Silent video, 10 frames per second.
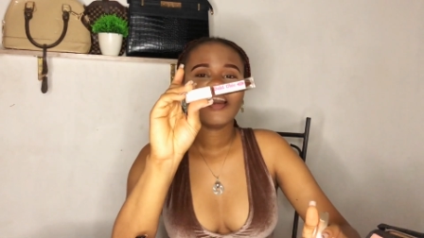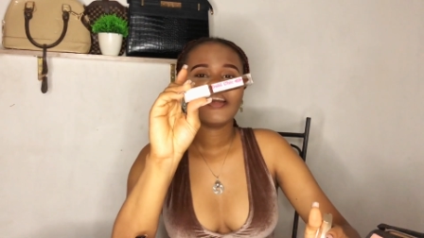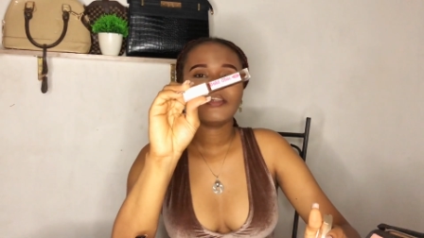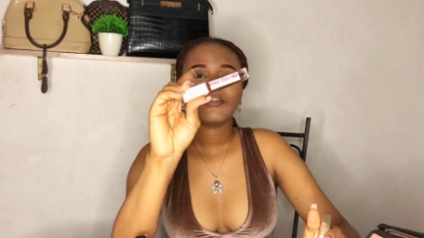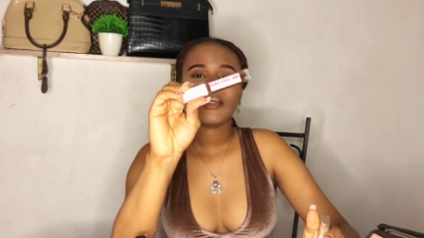
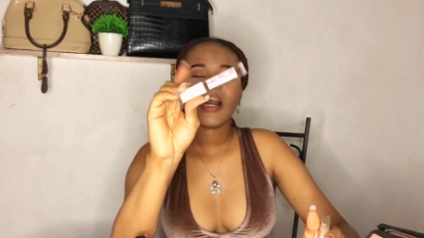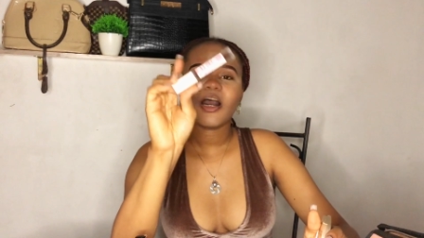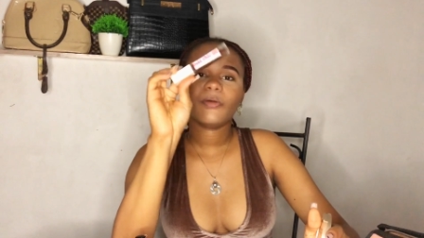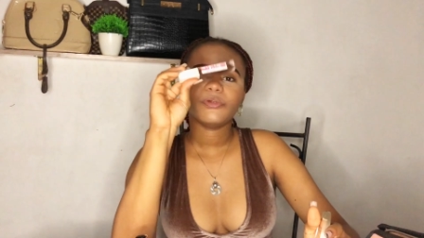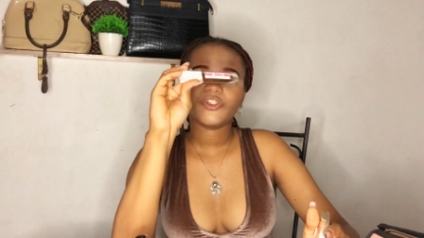so yeah,
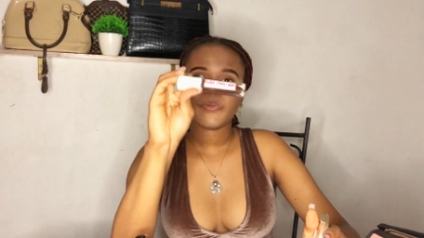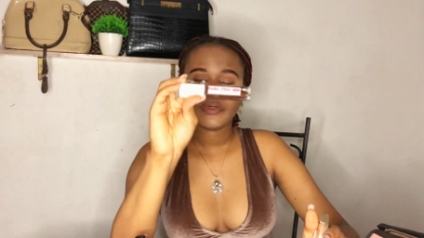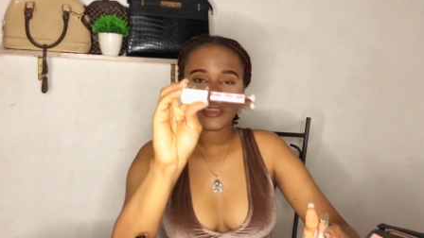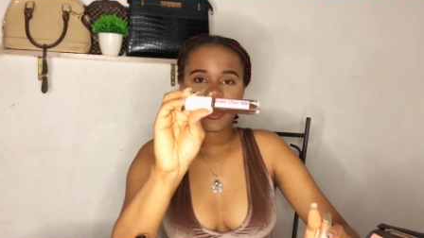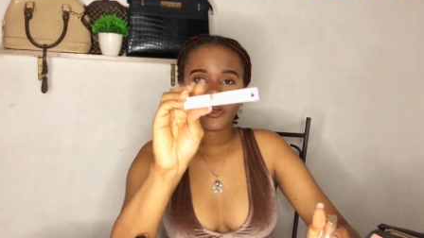I'll be
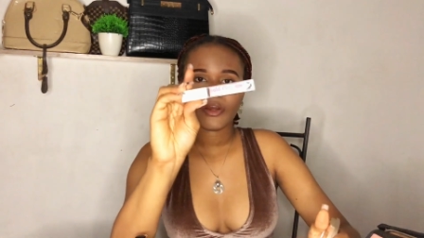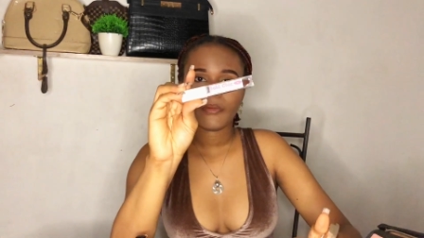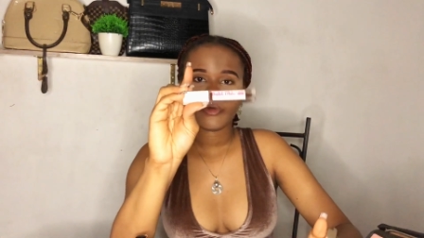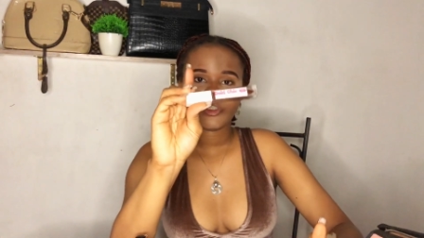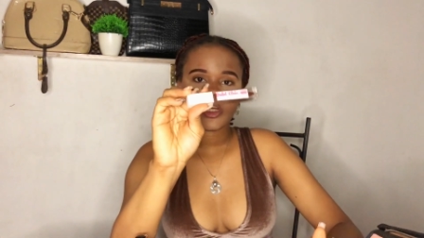dropping her
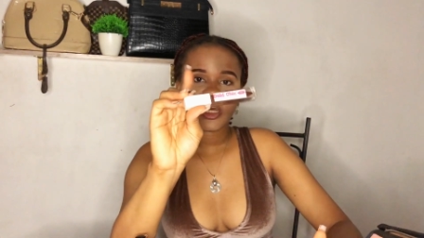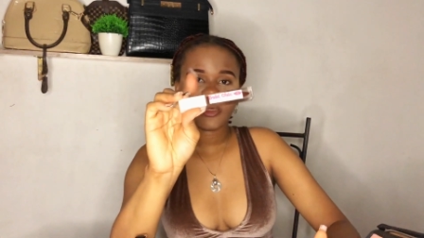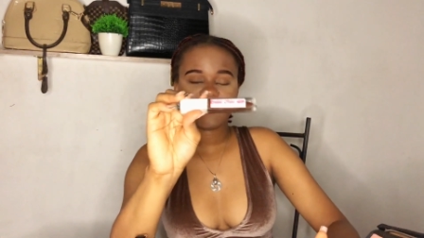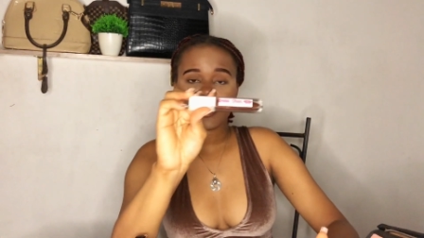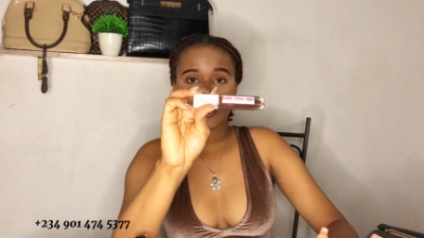number so that
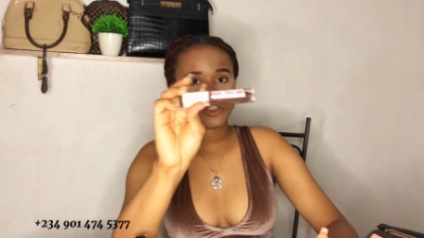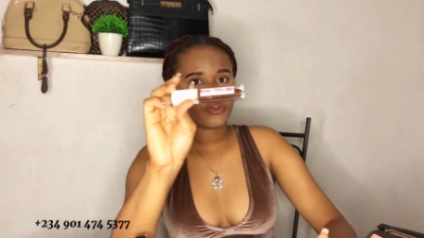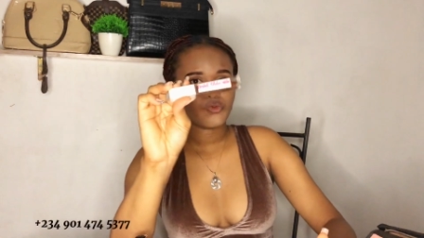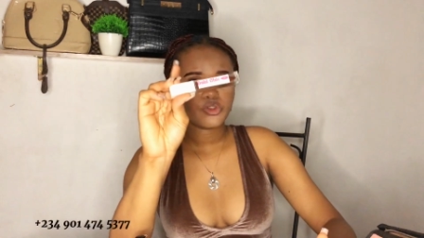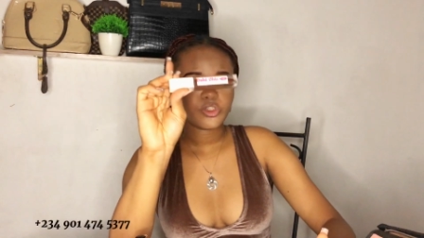in case
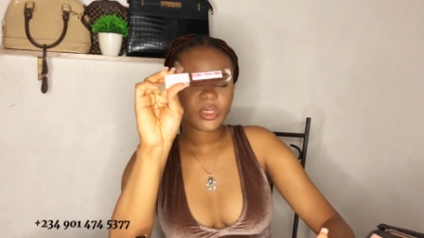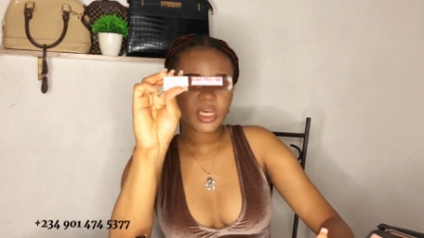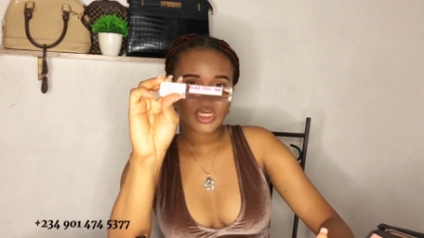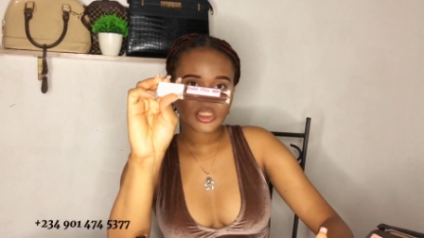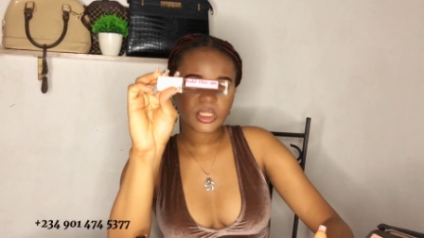you want to
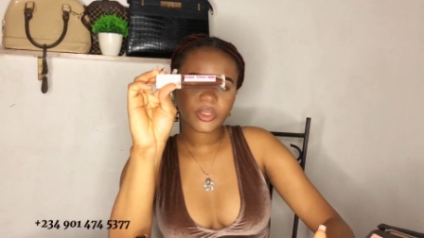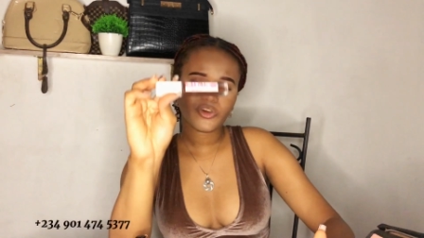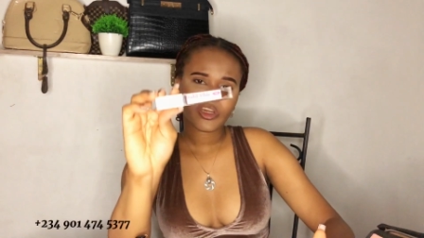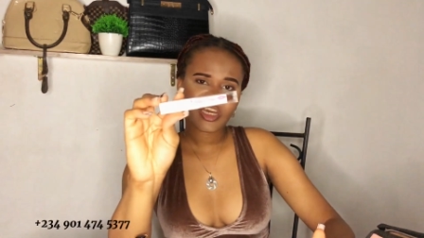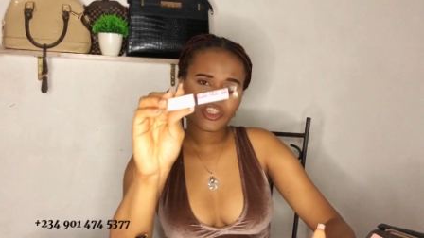get and
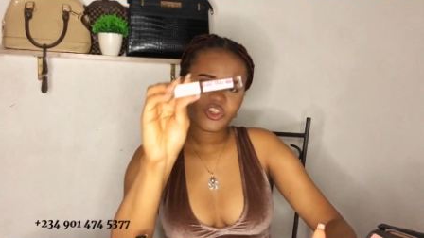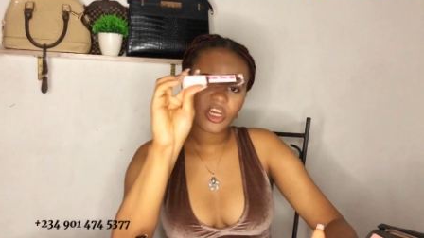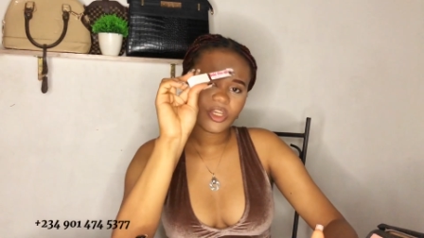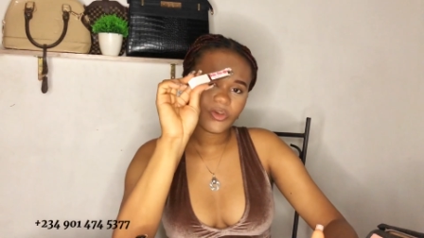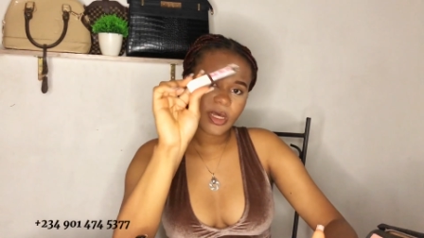you're in
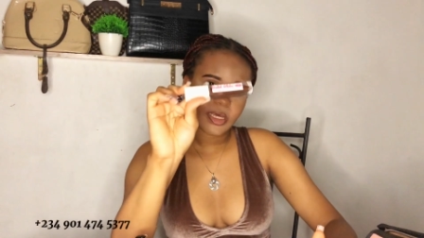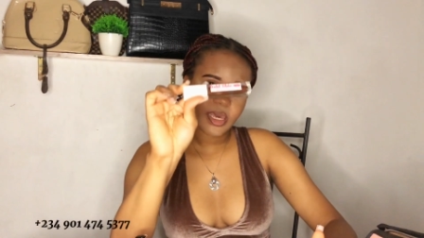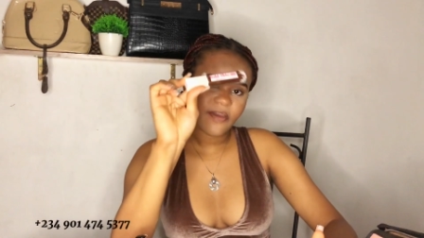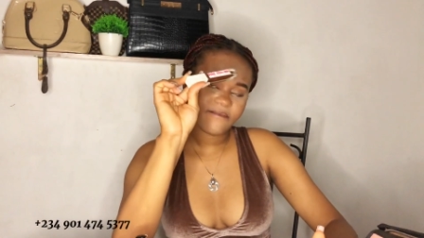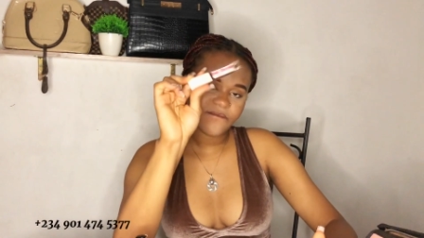Nigeria, you can
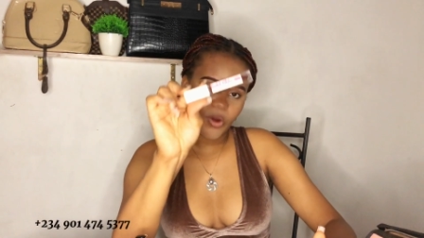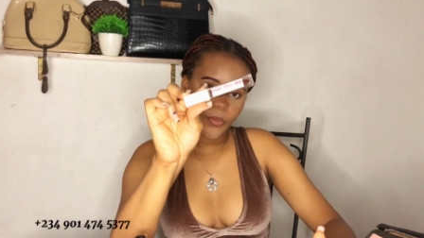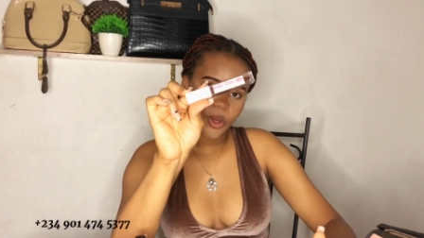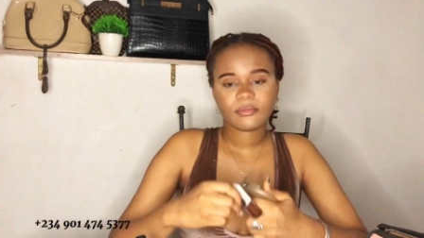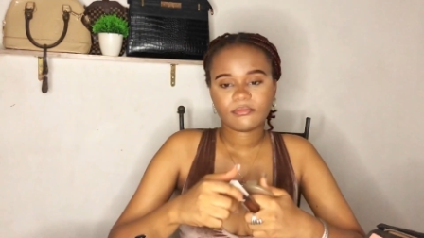get from
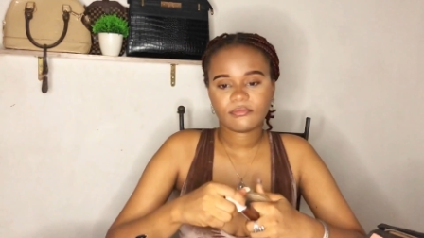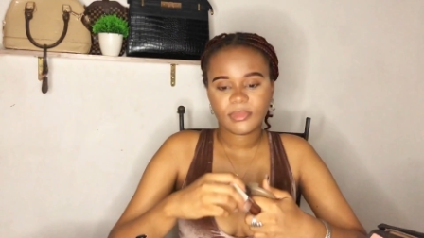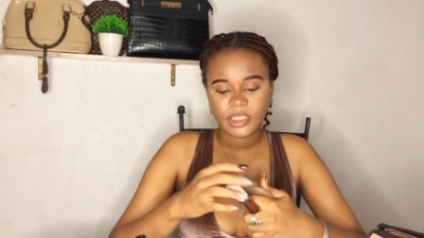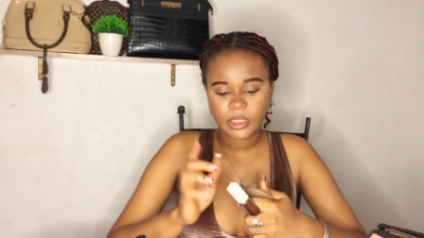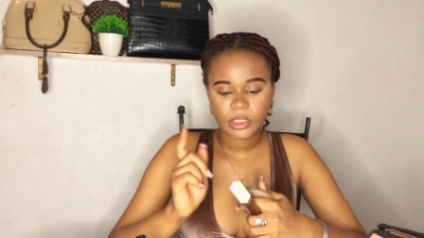her.
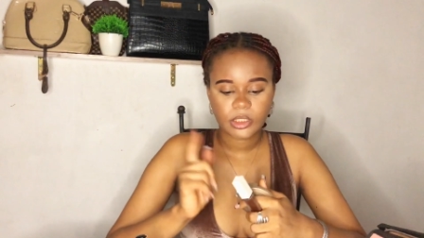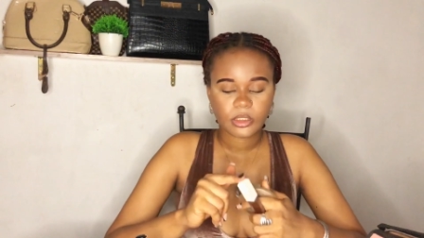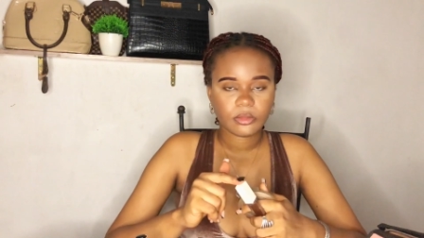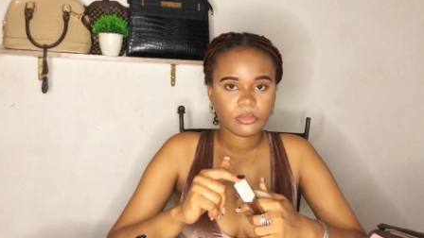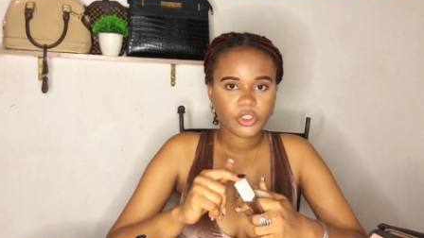This is
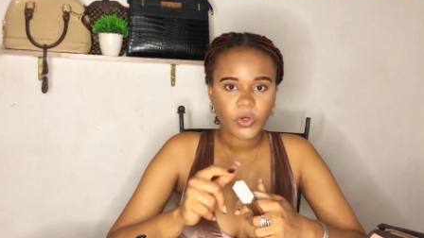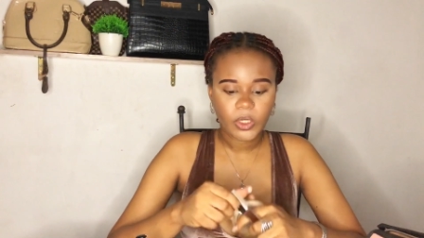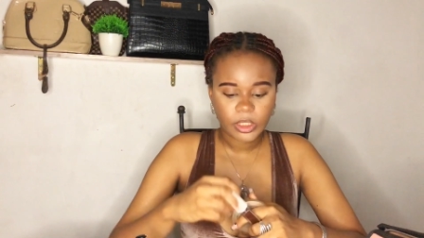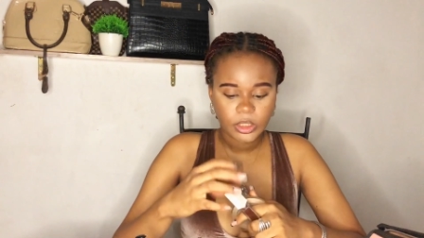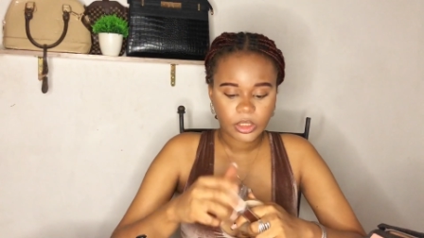
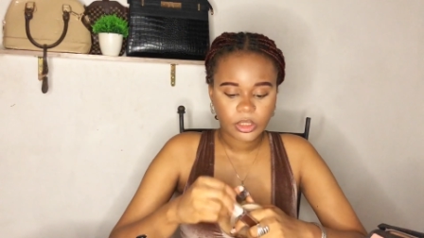chocolate.